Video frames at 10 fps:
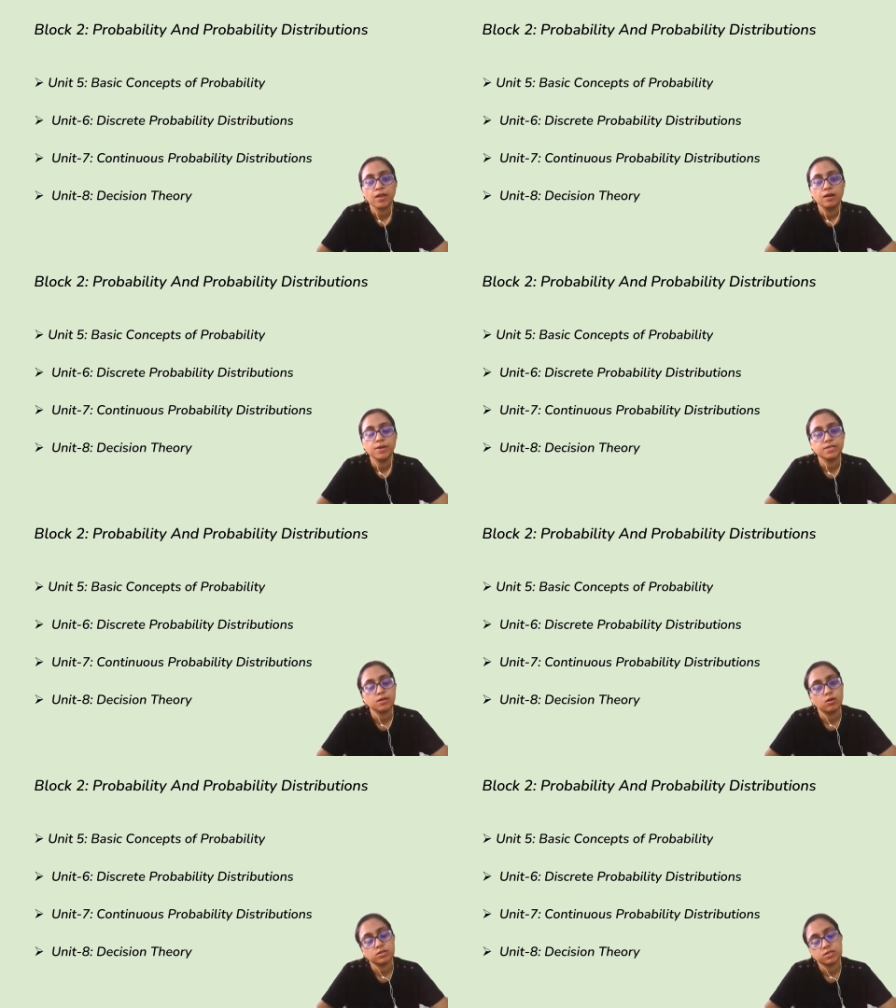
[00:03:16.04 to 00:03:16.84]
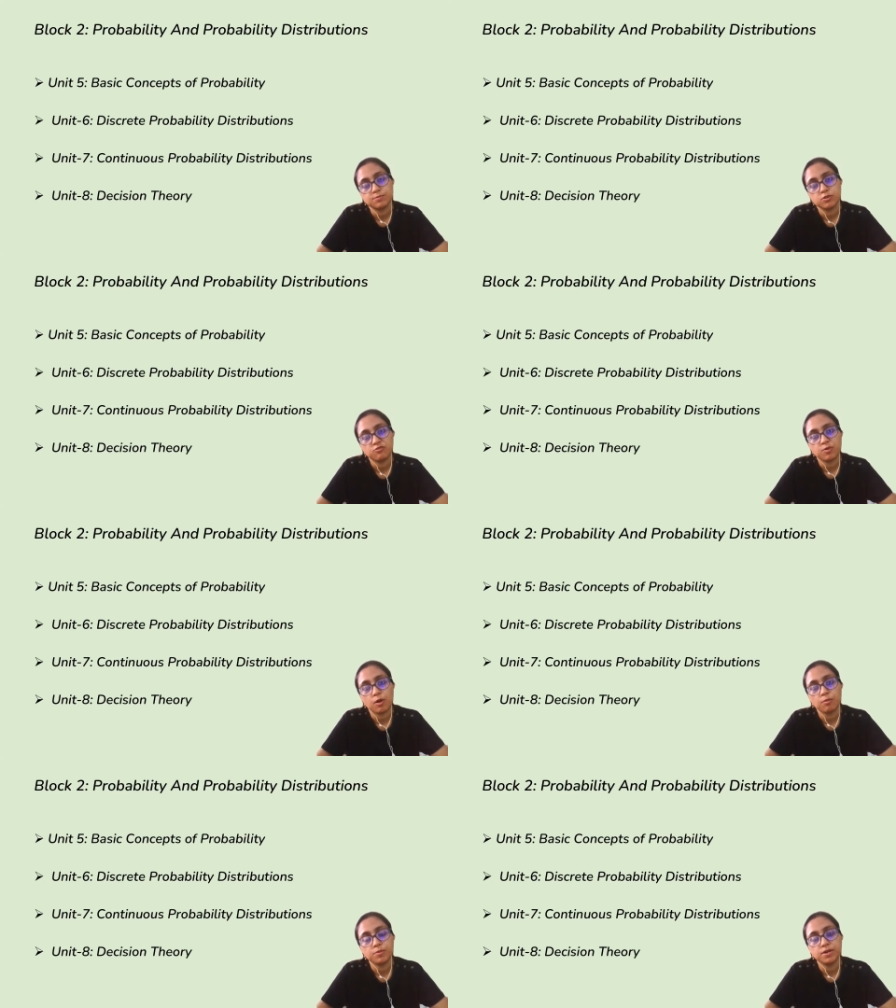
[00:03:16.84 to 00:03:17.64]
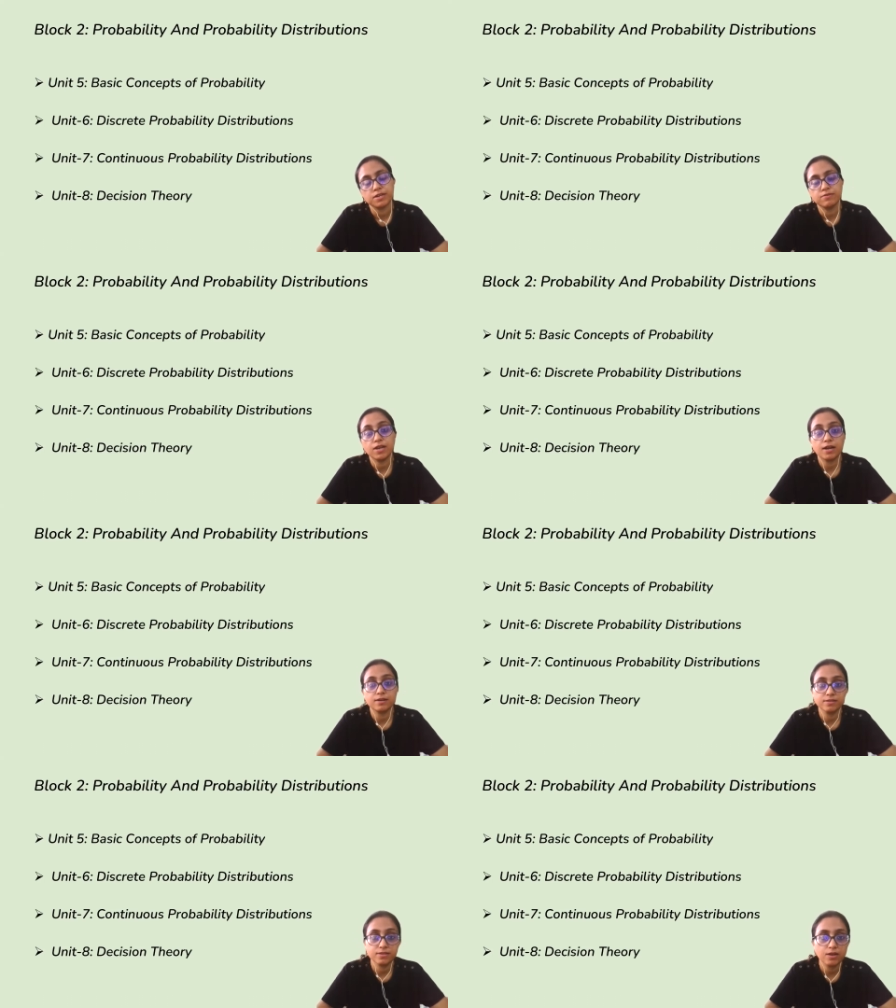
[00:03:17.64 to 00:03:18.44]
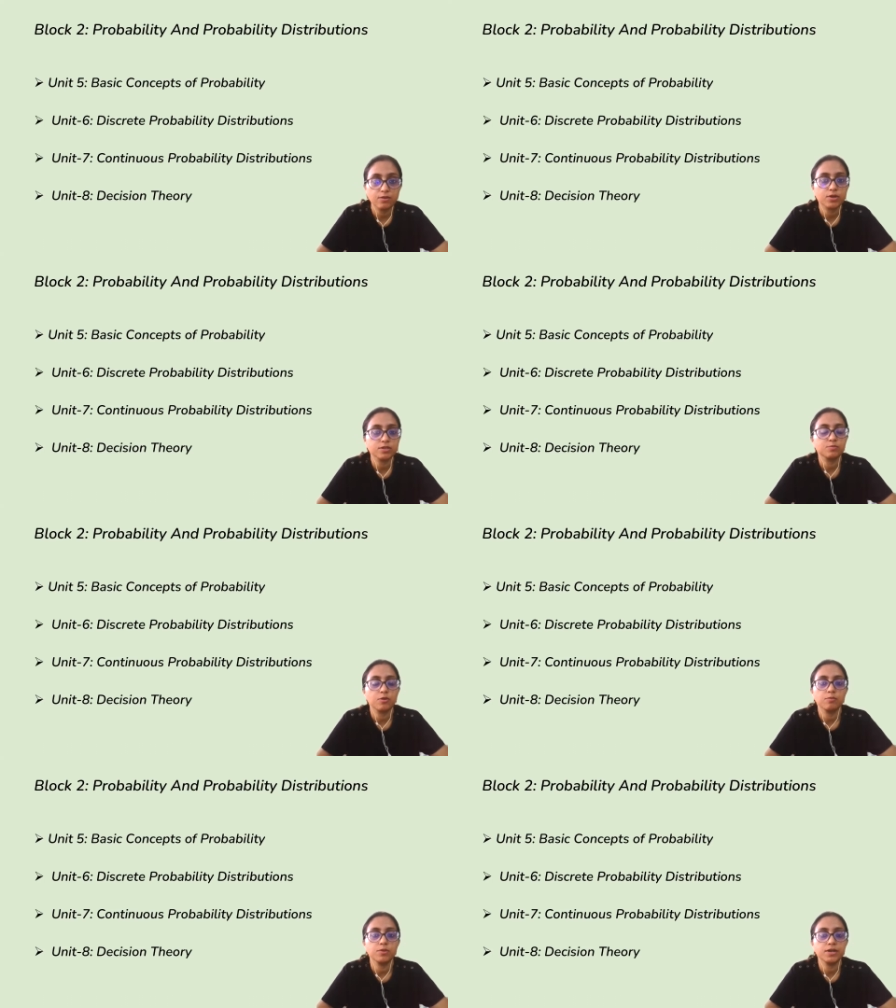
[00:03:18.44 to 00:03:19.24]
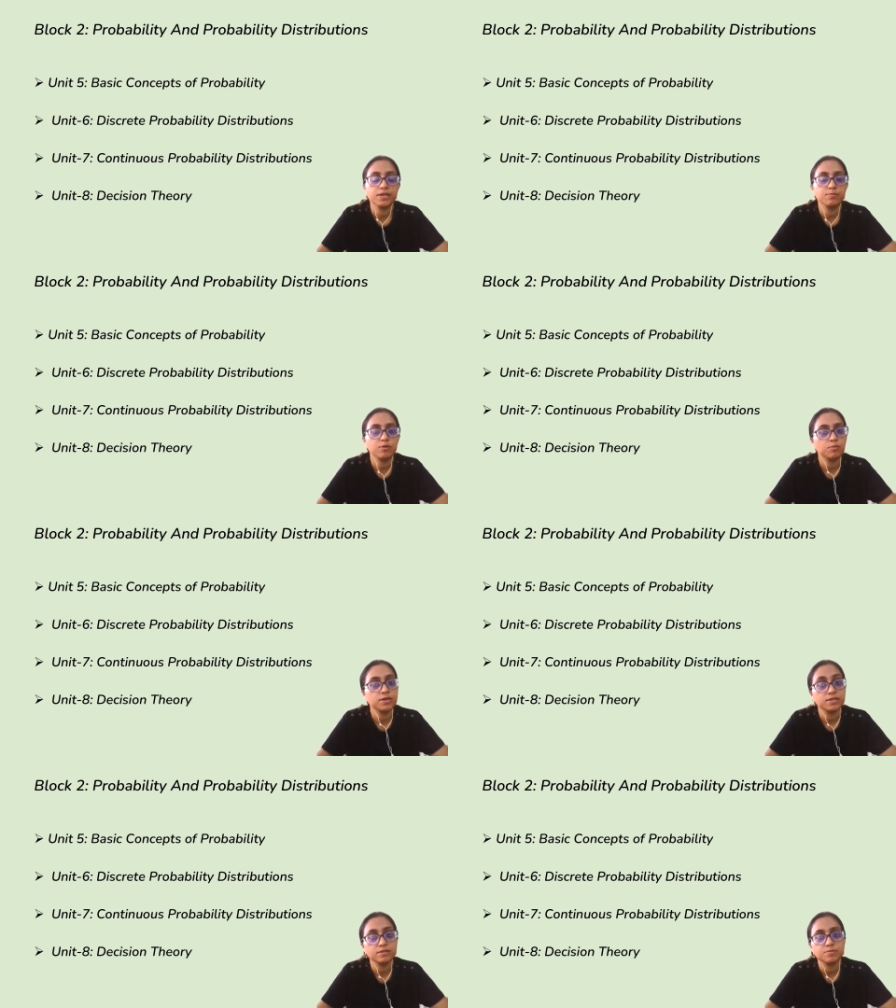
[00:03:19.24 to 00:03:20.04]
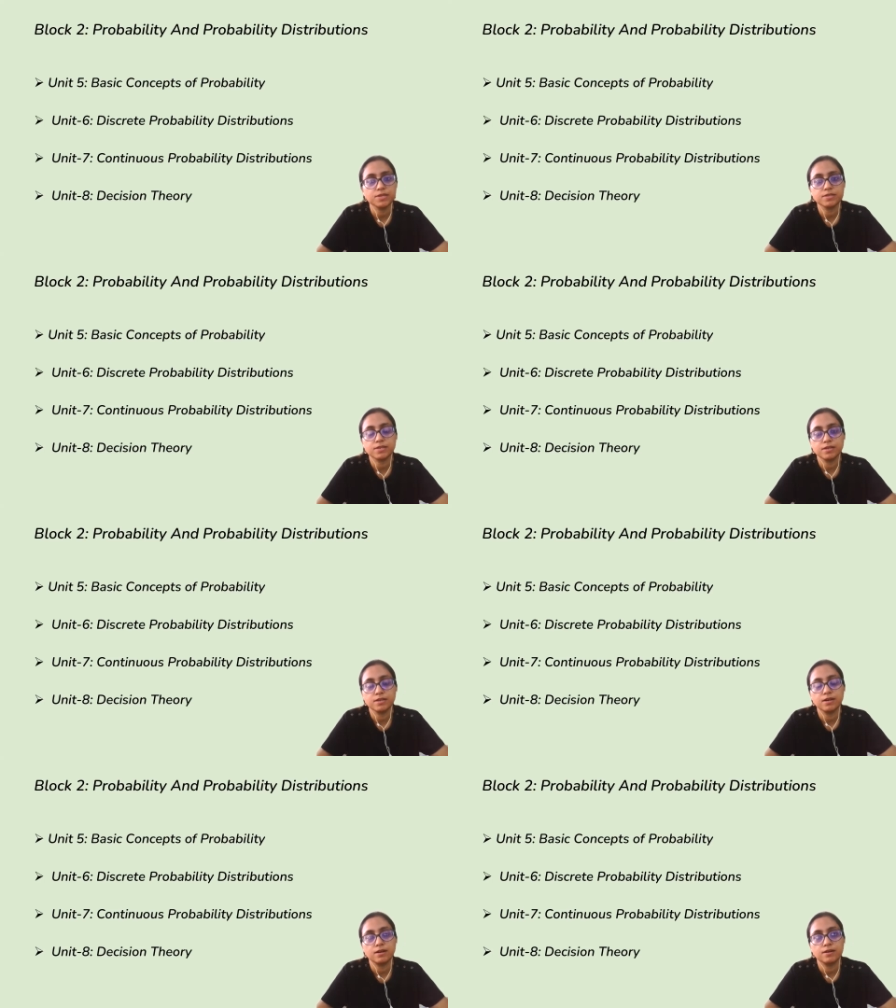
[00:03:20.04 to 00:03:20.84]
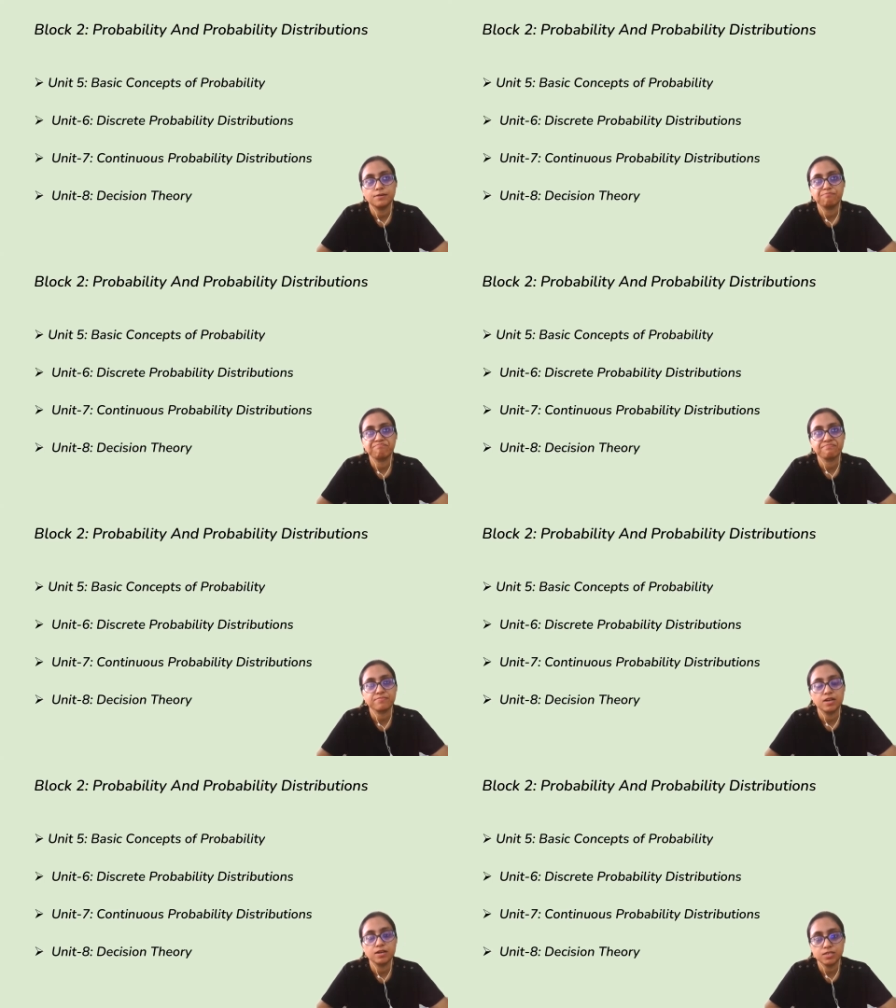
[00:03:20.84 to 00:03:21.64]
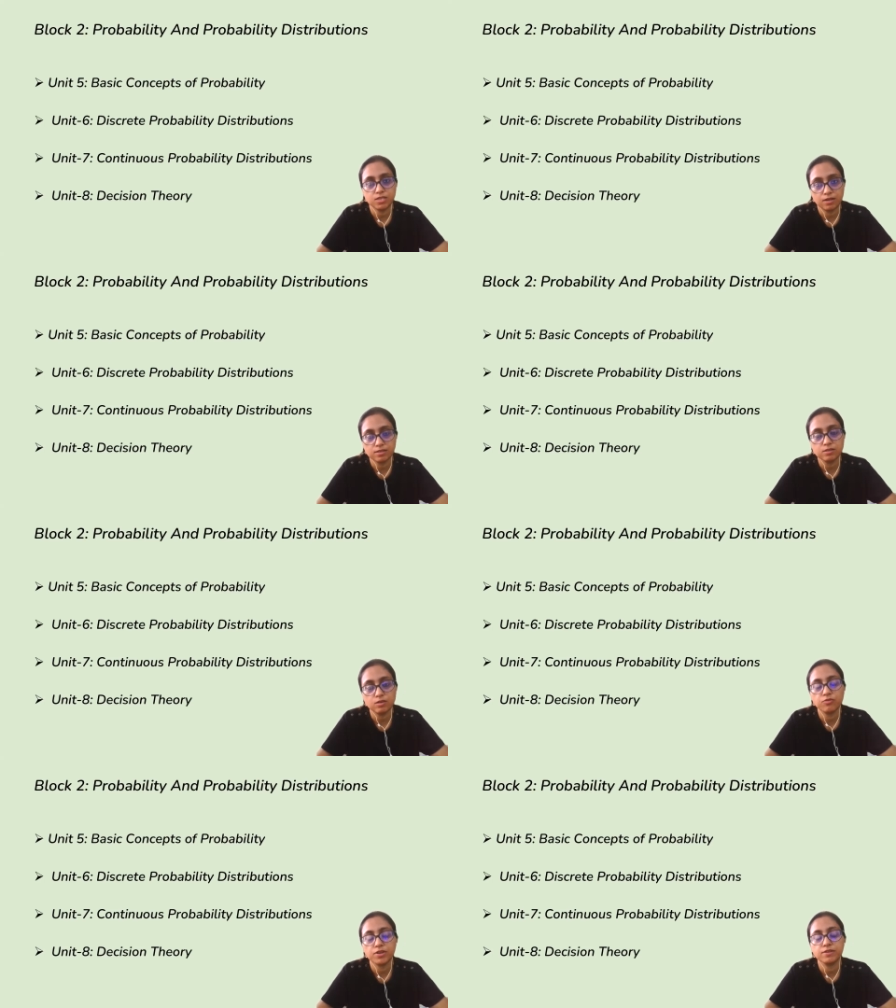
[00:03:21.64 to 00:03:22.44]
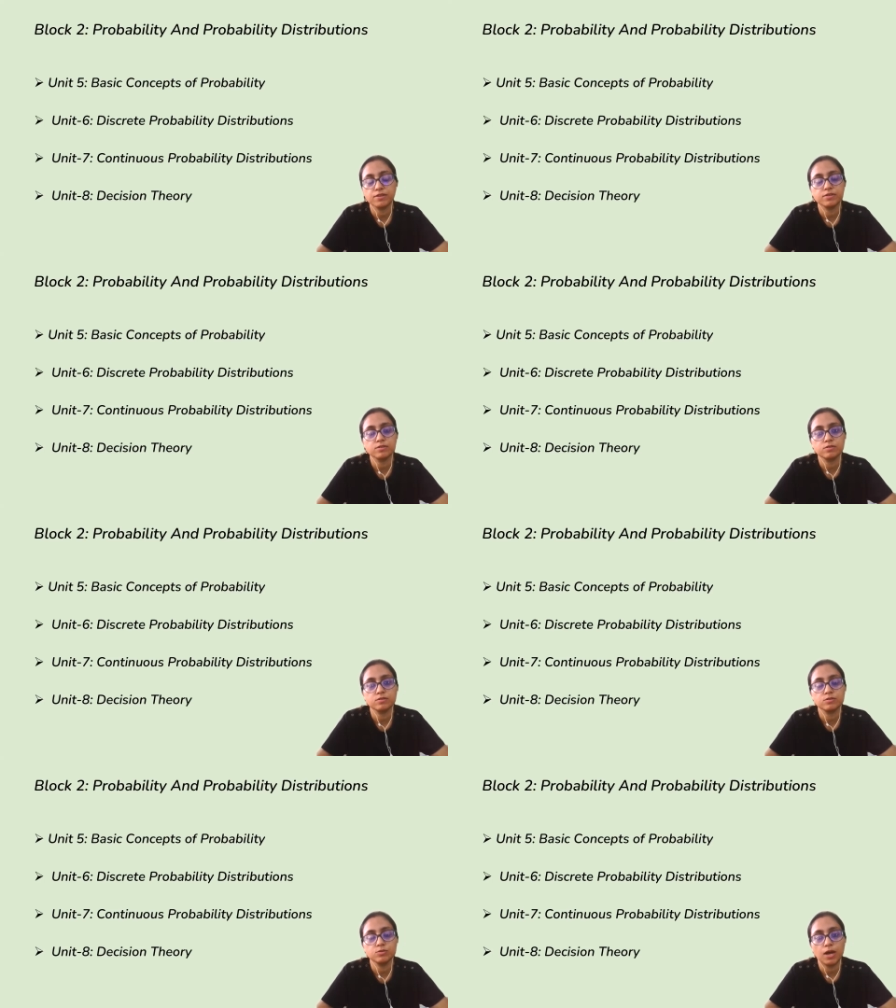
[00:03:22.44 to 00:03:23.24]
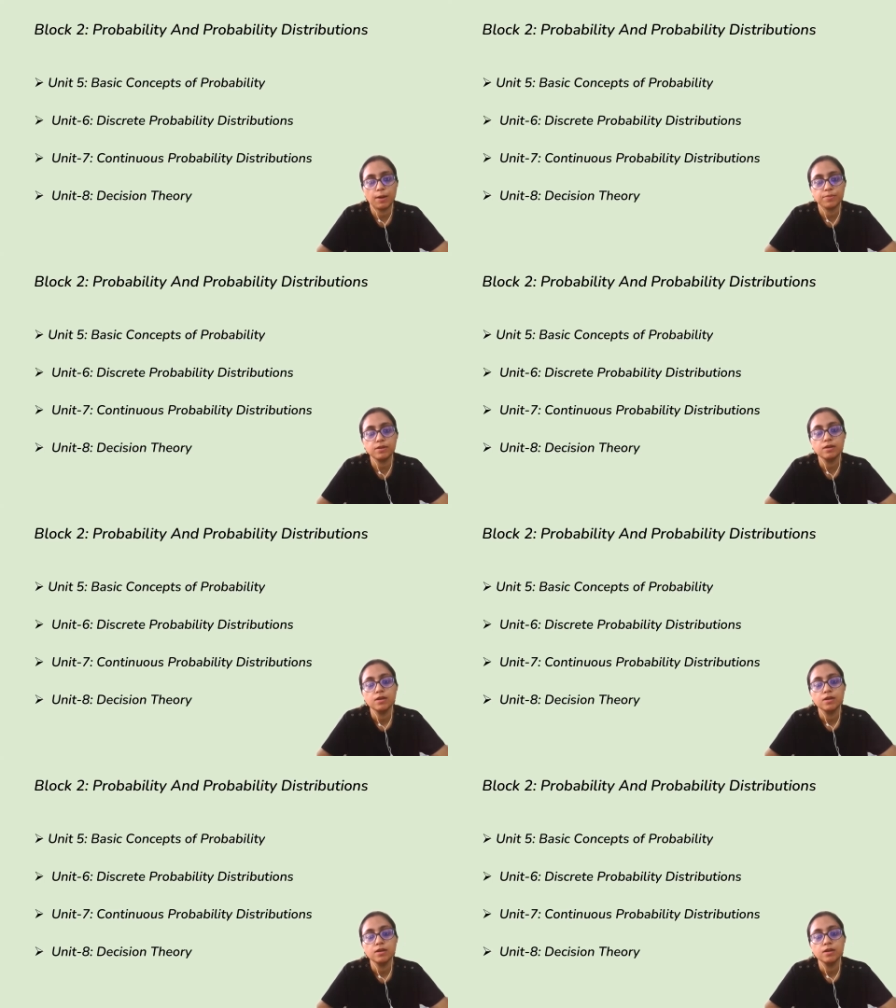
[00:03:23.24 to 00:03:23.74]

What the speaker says: basic concepts of probability. We'll understand what is probability. Probability is basically a chance of an event to happen.